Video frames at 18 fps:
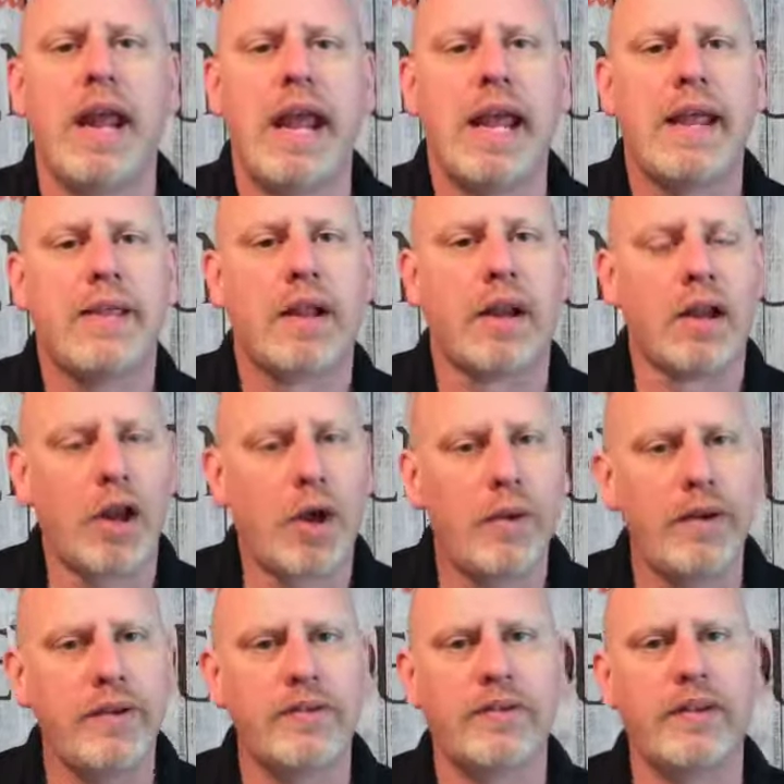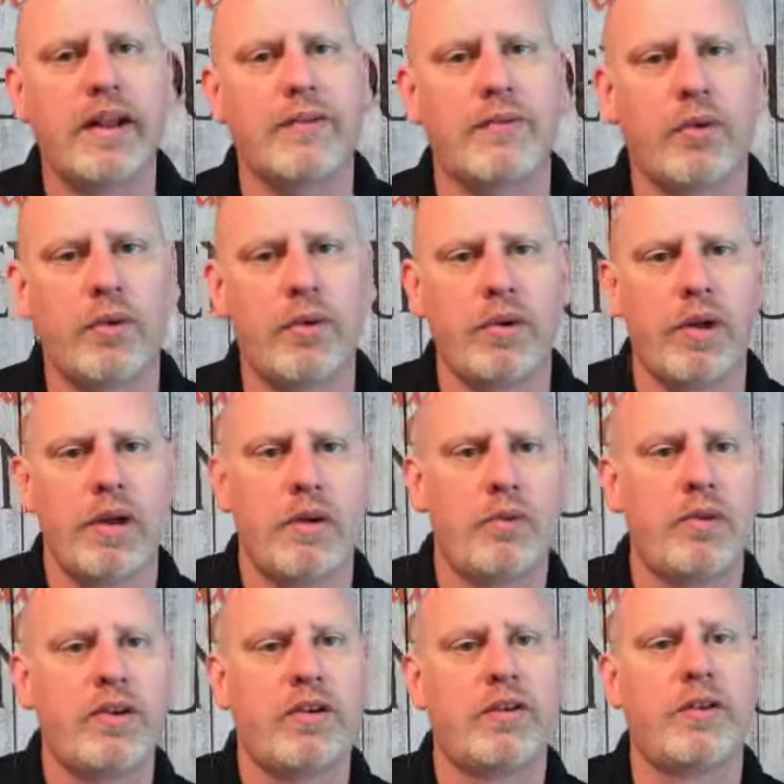And the lowest level,
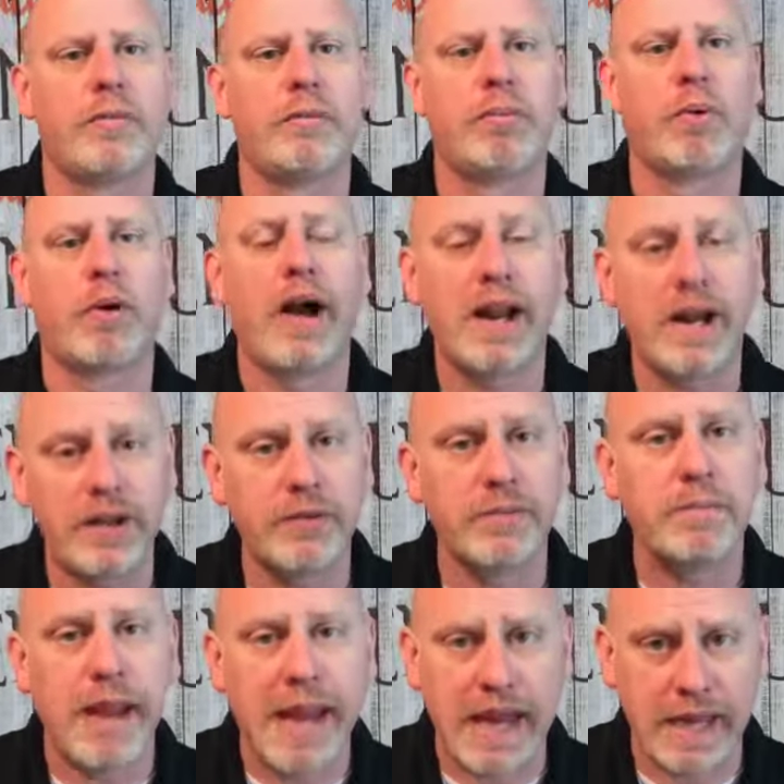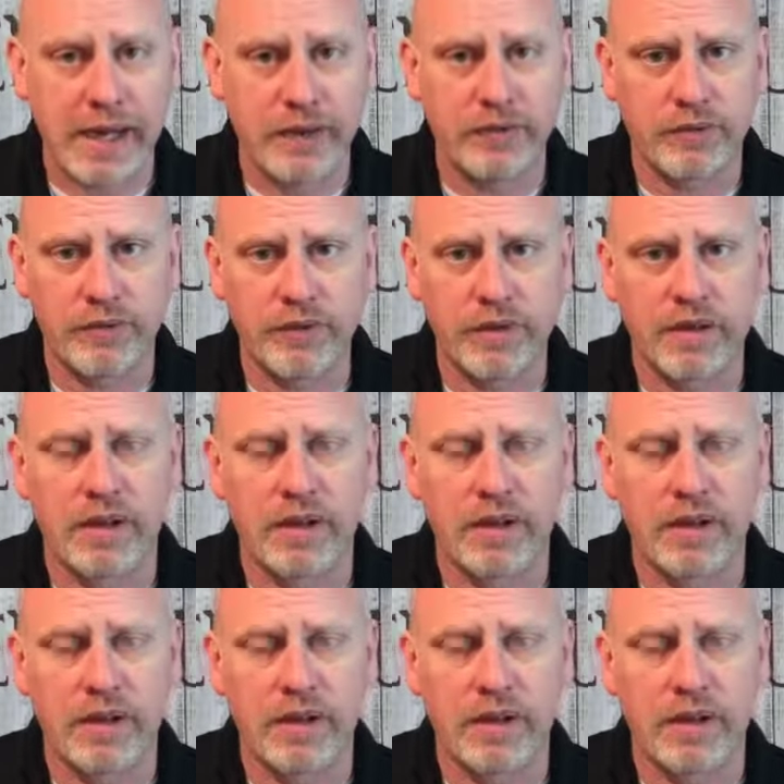which is the broadest base,